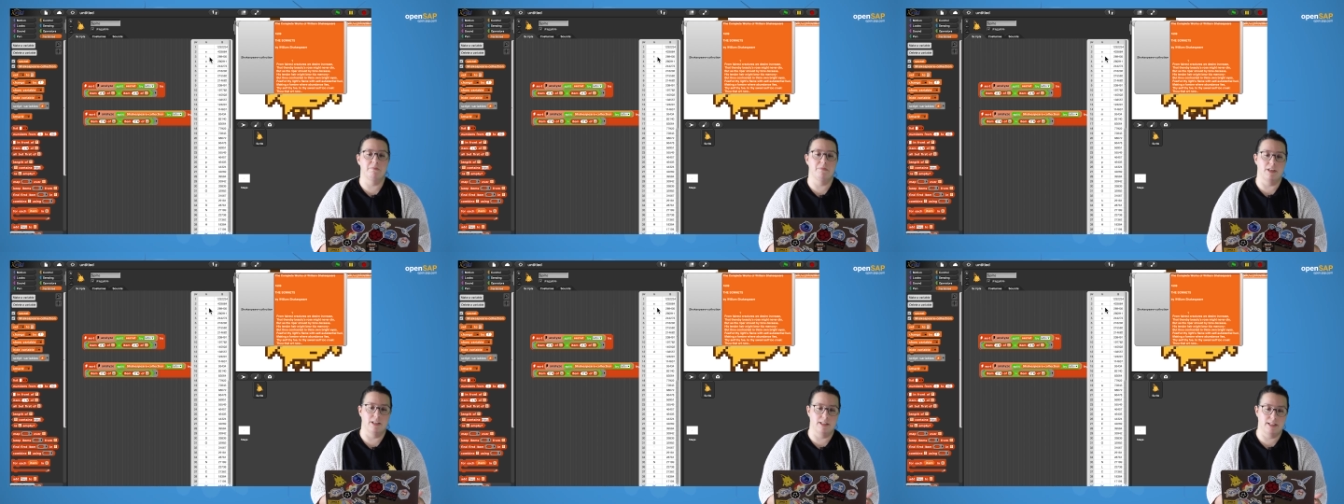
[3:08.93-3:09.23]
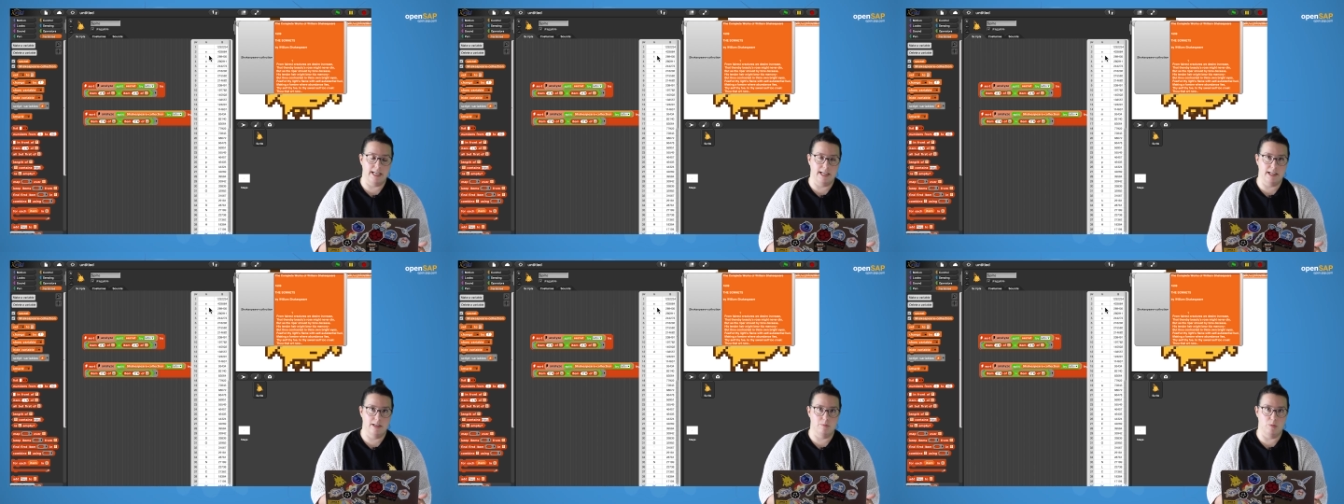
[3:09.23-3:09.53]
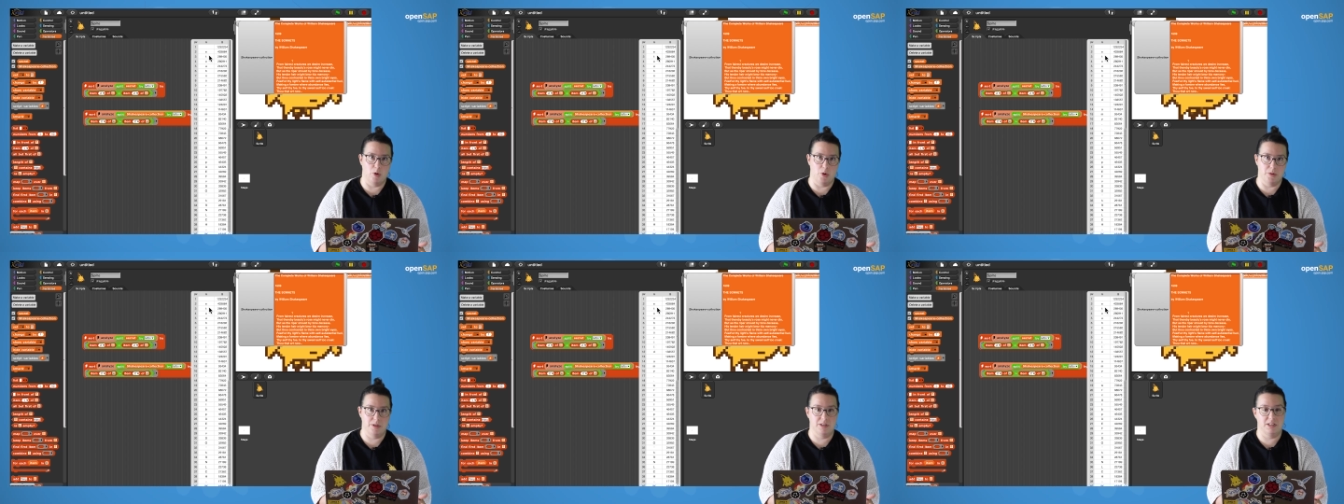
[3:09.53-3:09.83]
The second
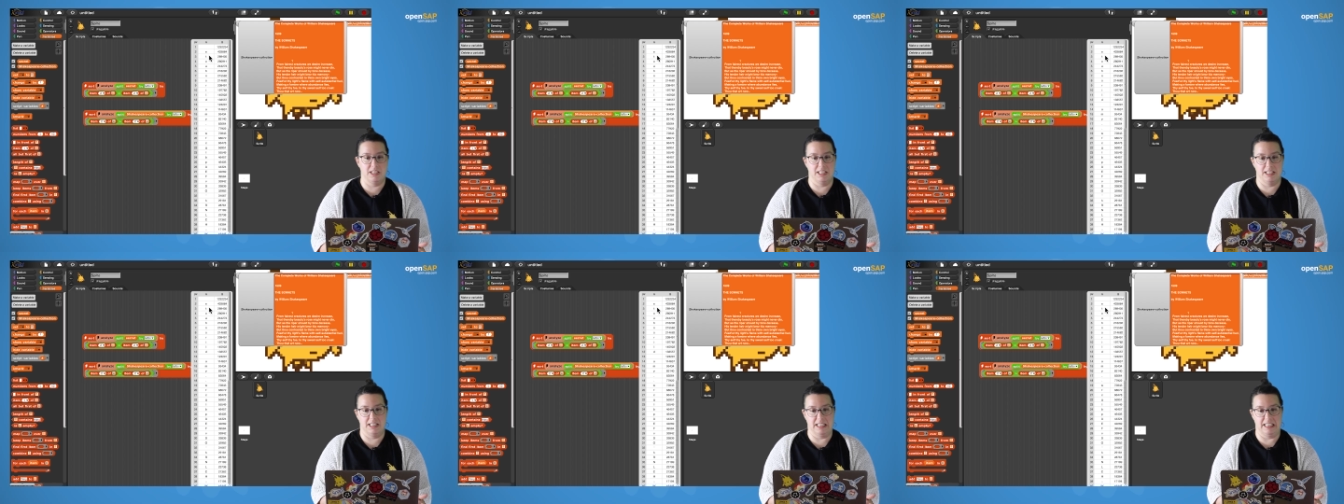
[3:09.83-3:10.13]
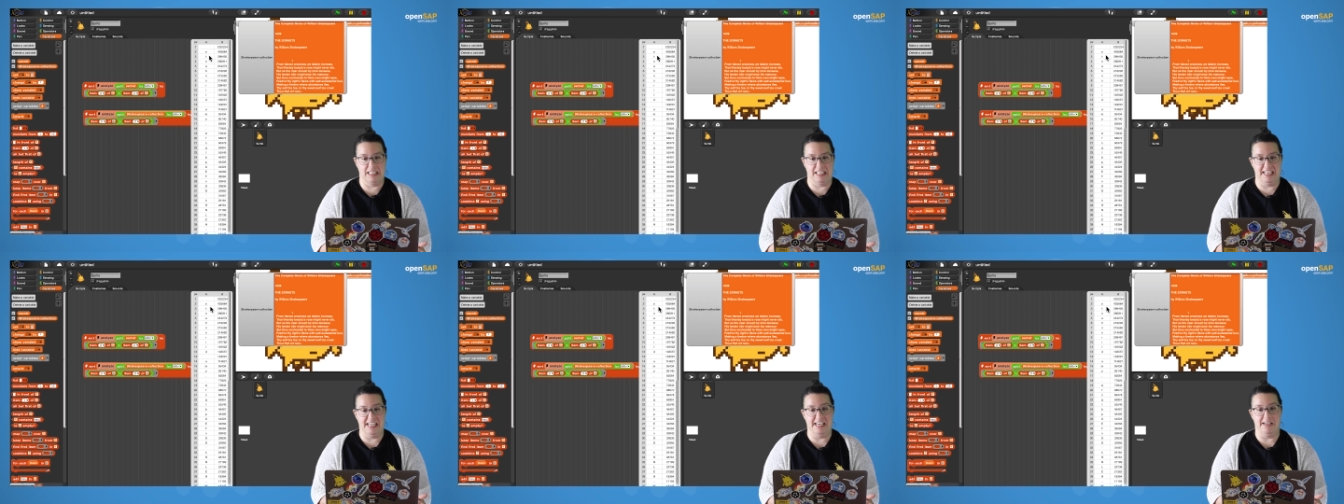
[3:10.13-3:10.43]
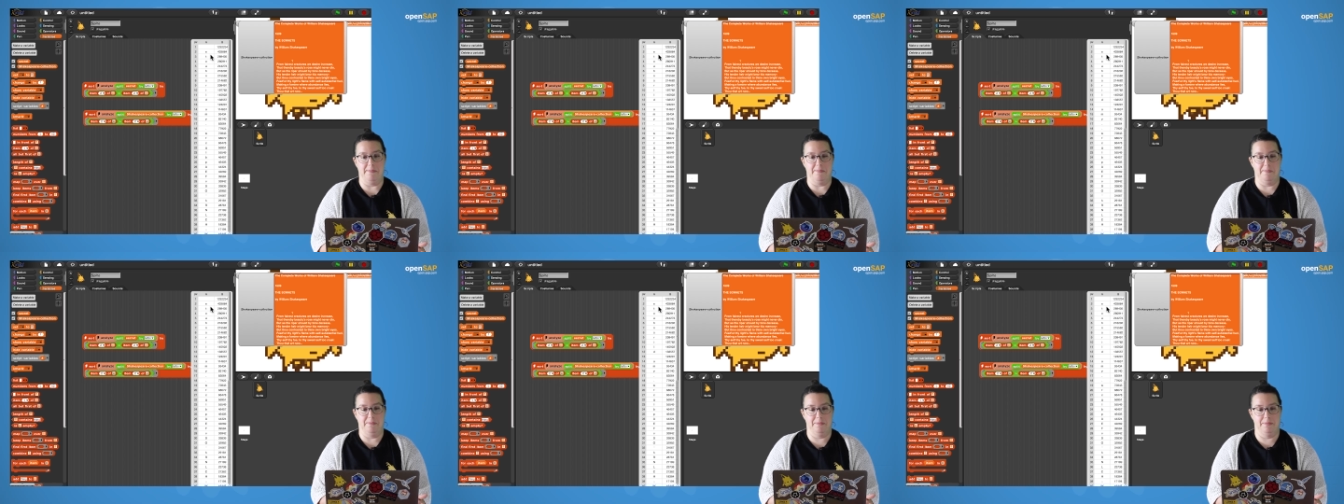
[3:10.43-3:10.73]
most is an
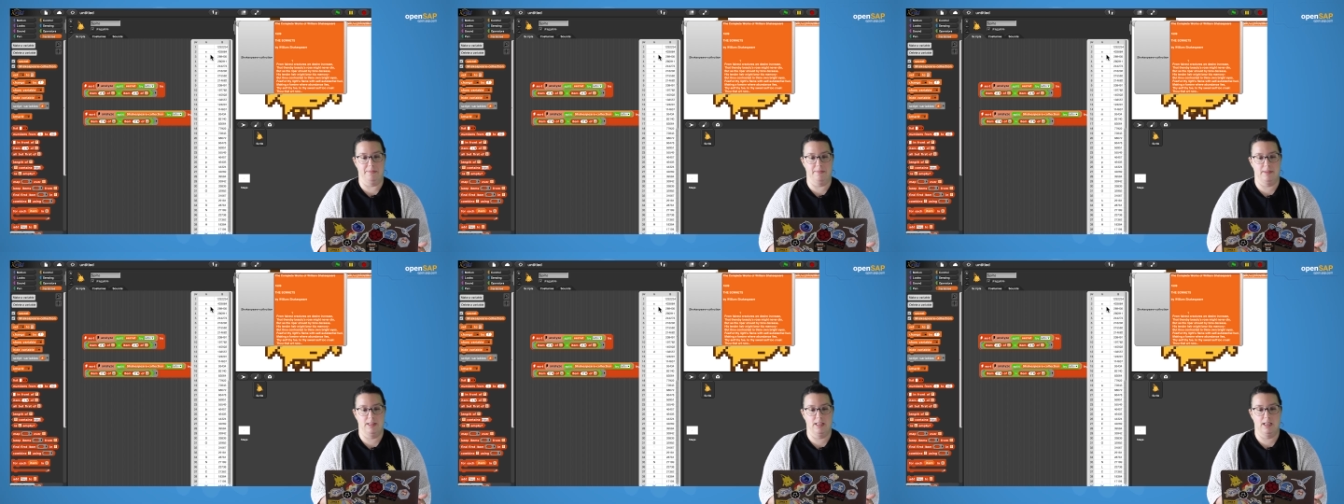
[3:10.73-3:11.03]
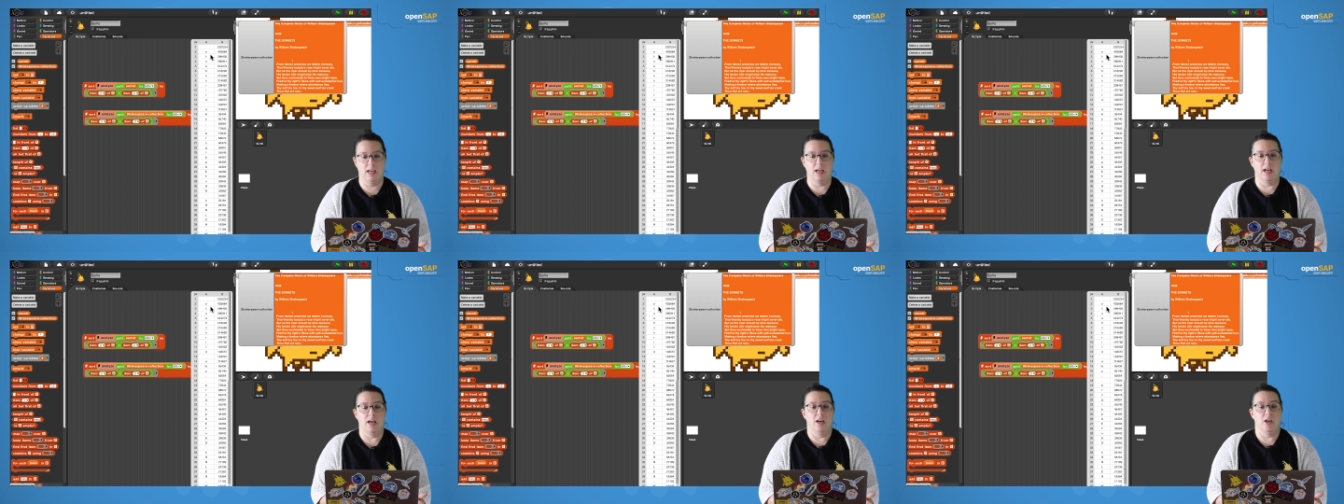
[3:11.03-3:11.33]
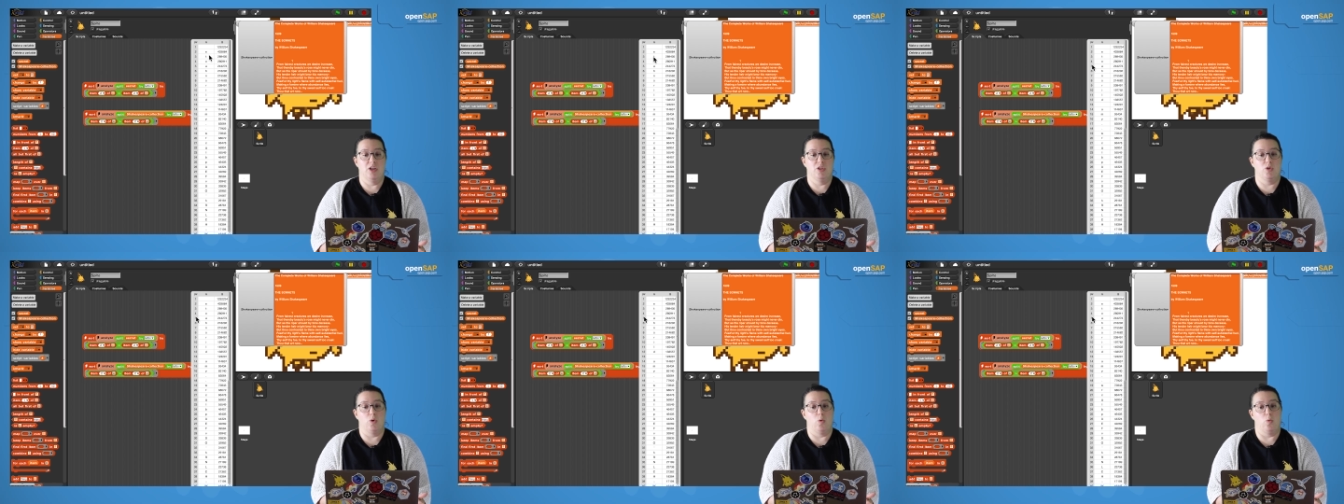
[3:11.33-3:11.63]
E.
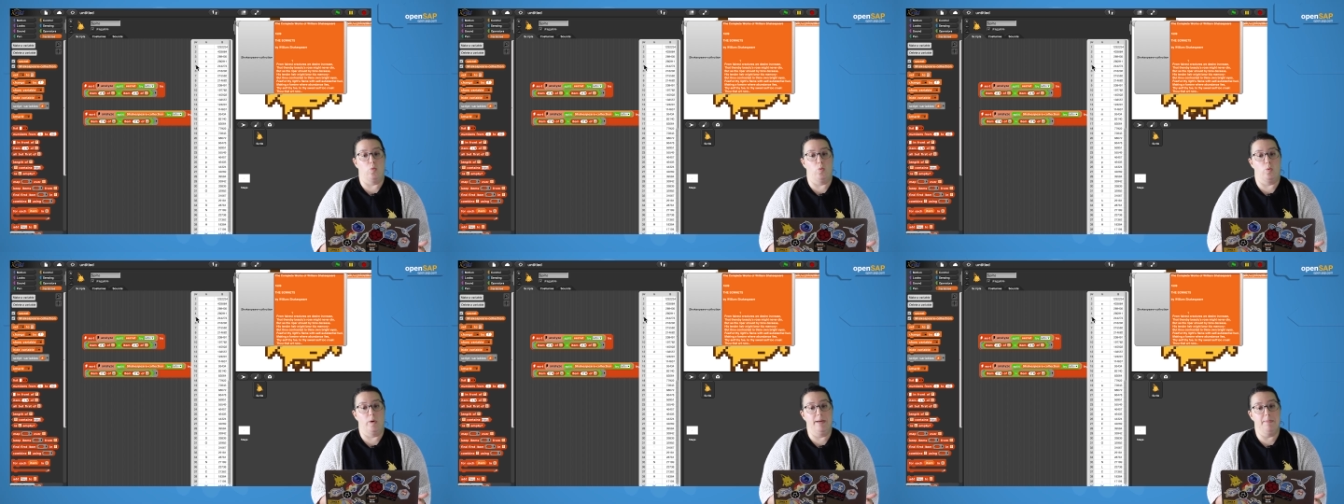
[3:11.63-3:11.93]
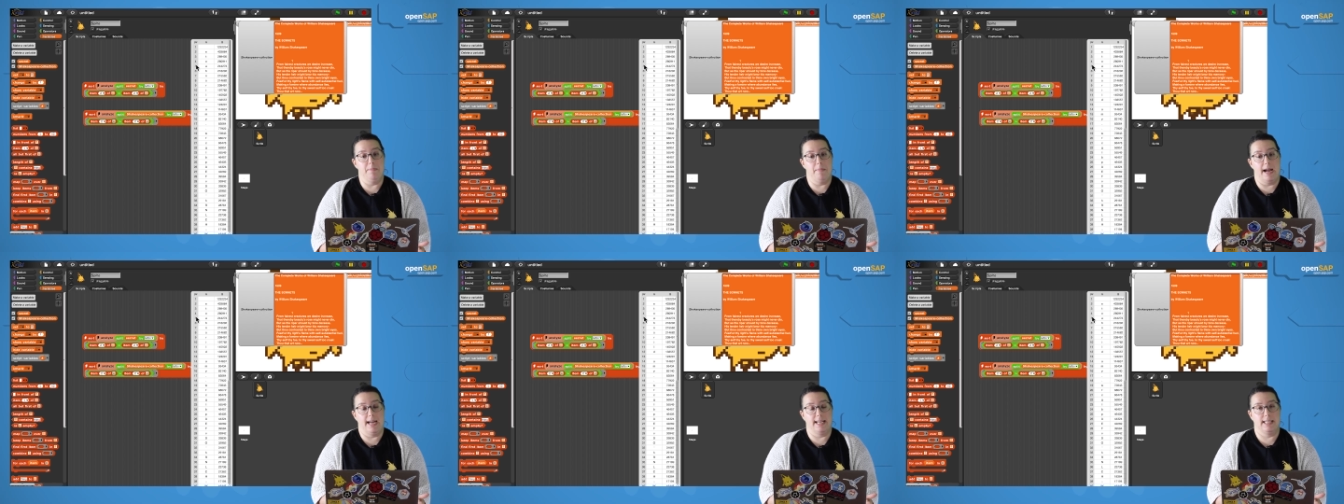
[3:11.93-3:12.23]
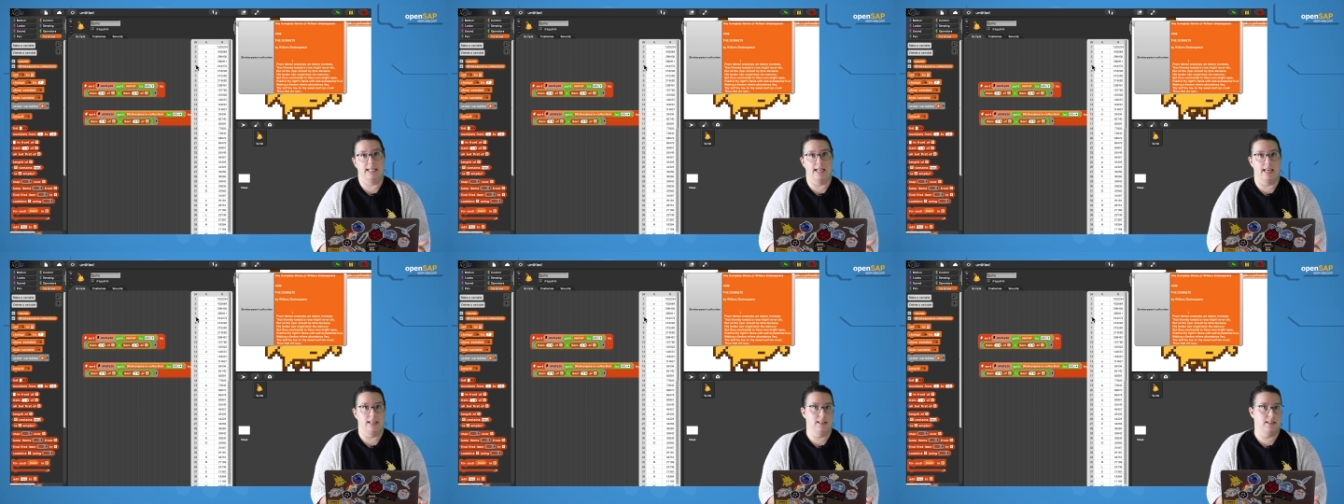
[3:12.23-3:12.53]
So we
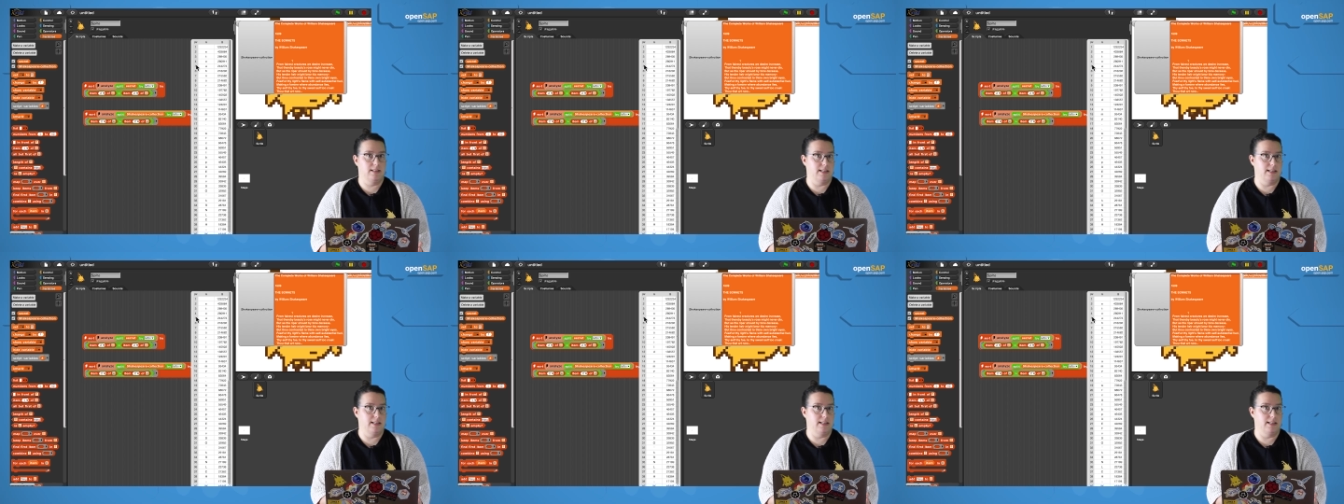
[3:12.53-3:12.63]
might guess